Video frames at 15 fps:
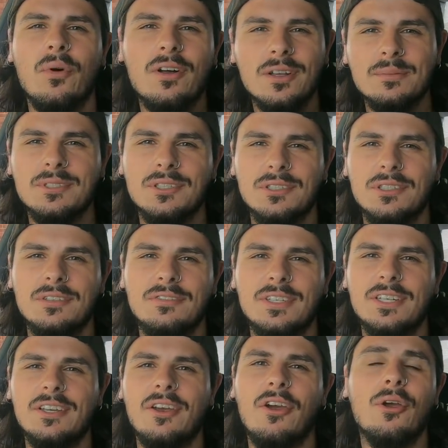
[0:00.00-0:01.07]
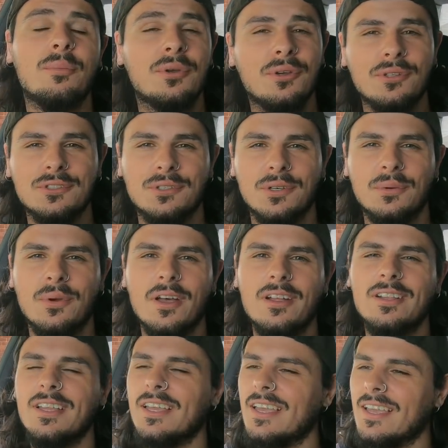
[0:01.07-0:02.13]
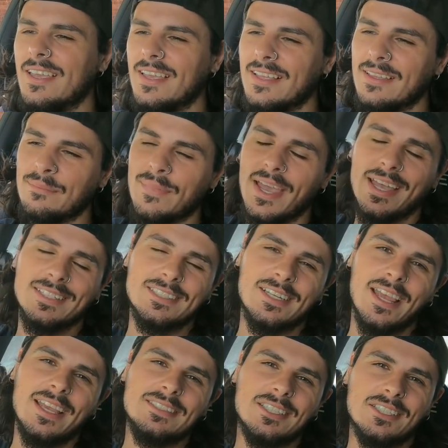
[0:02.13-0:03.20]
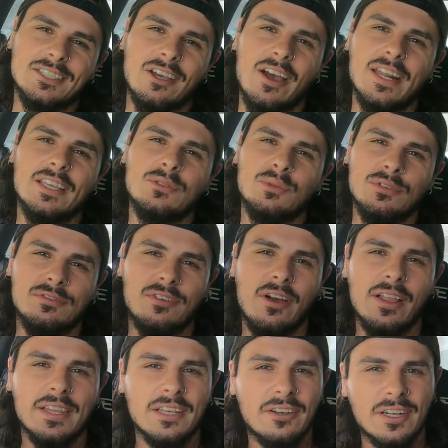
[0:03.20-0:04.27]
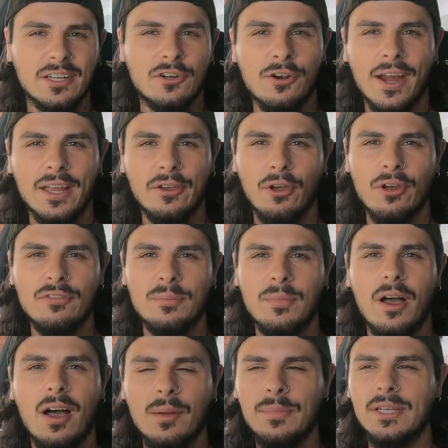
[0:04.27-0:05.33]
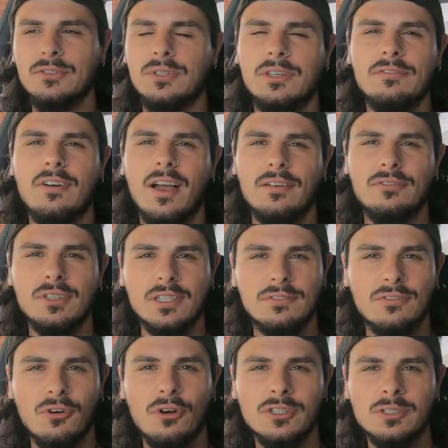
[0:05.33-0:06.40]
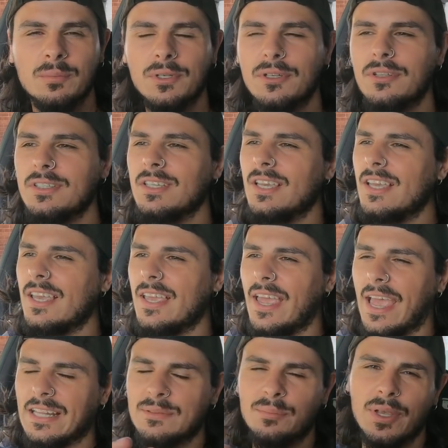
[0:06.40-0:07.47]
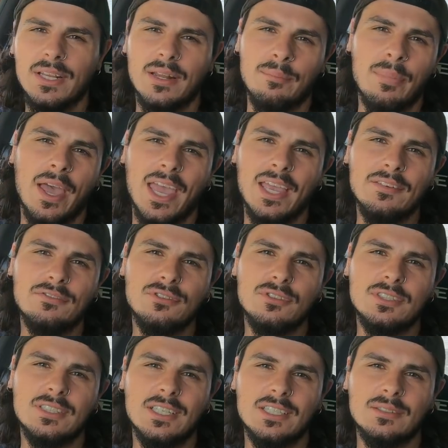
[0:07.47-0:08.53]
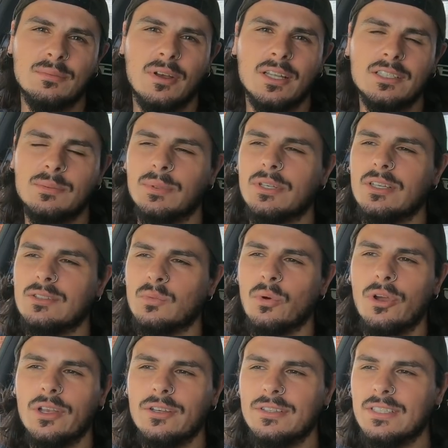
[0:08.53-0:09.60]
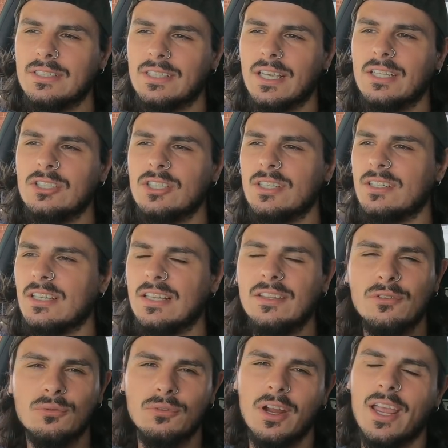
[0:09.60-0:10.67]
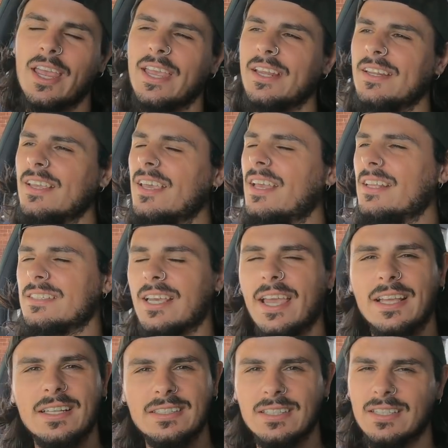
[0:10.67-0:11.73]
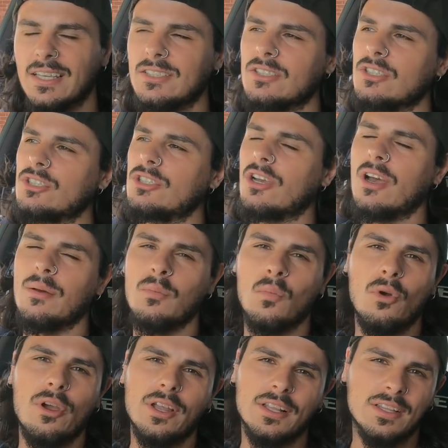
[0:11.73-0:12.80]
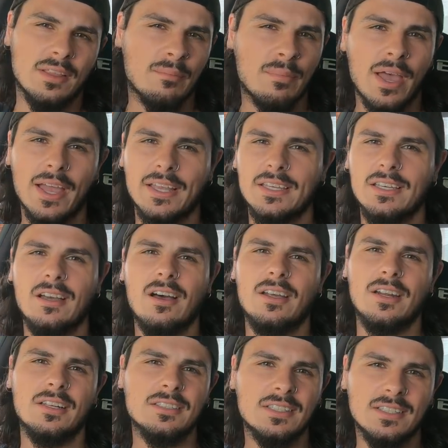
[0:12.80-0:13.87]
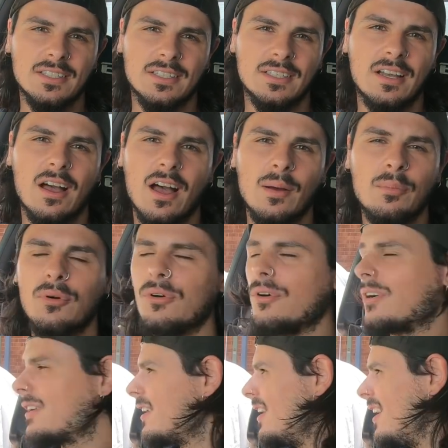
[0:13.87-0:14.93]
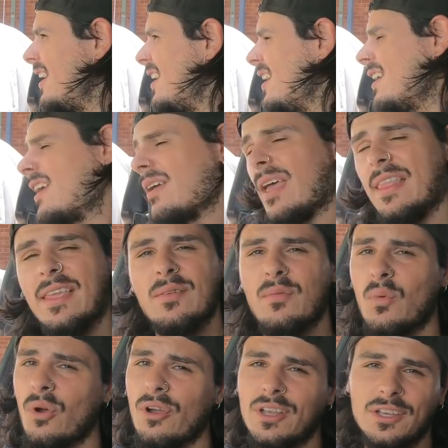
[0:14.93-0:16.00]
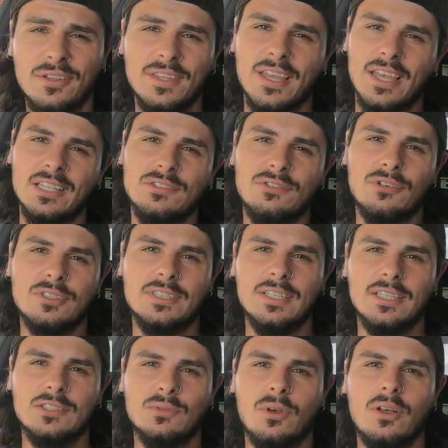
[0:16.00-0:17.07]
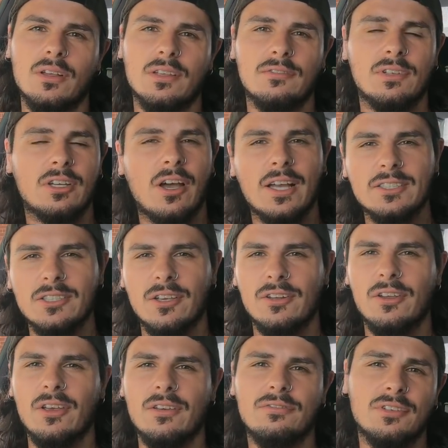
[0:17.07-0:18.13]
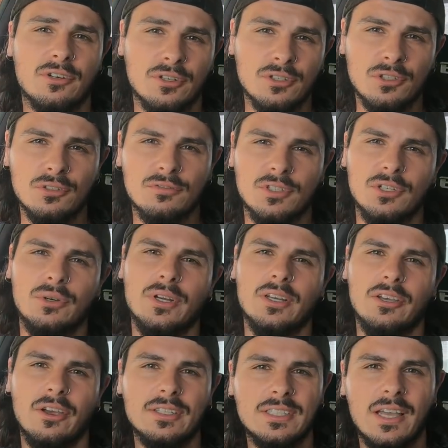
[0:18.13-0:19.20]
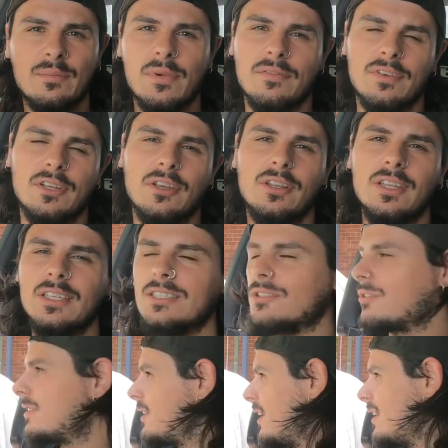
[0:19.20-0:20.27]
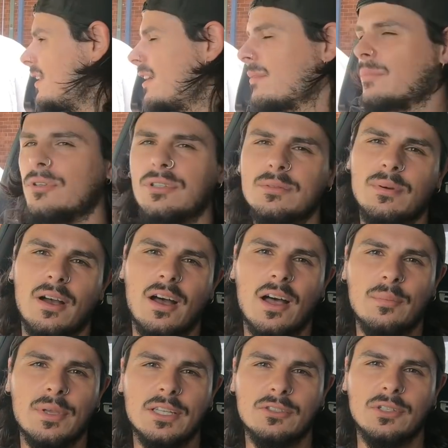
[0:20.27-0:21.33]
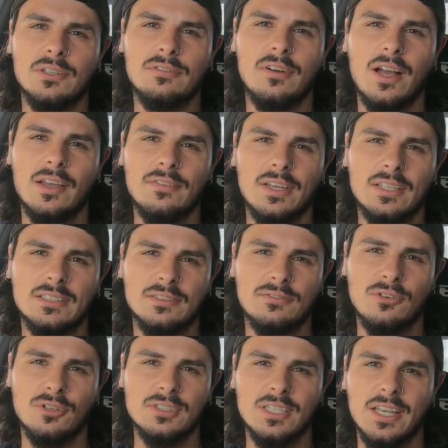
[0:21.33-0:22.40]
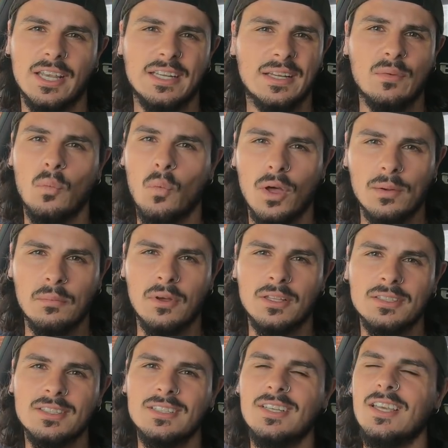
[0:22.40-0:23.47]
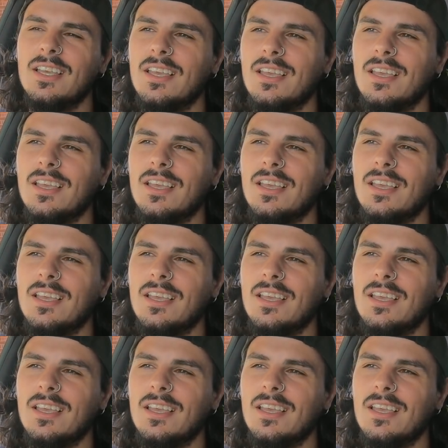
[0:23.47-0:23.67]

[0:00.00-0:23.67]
Welcome to a new video. I hope you're all doing well. Man, today's exciting because we're finally going to crank over my RB25 fully forged build. It's been a painful 6 months because work on this engine in the rain, taking it to the engine shop, working in the backyard under the carport, and then working on the S14 as well. If you guys don't know, if you're a new viewer, go down my video list, you'll see that I built my RB25 S14 in 1 month.